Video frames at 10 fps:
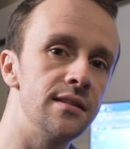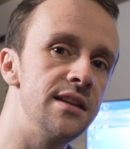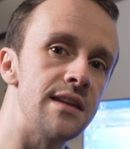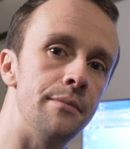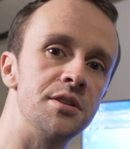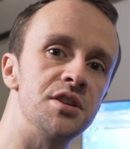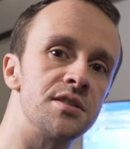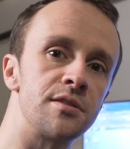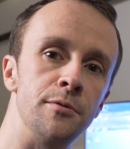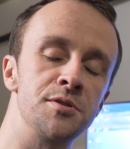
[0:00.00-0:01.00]
these images
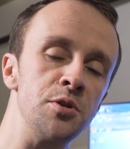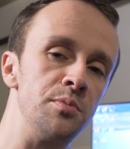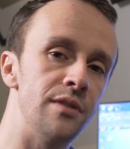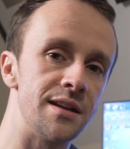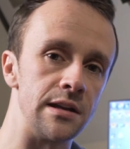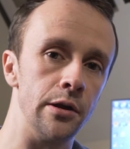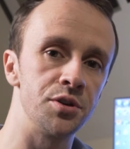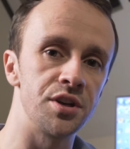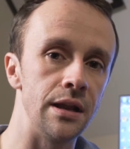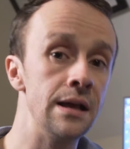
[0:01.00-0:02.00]
through super
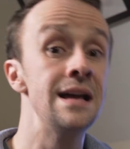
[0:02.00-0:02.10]
resolution?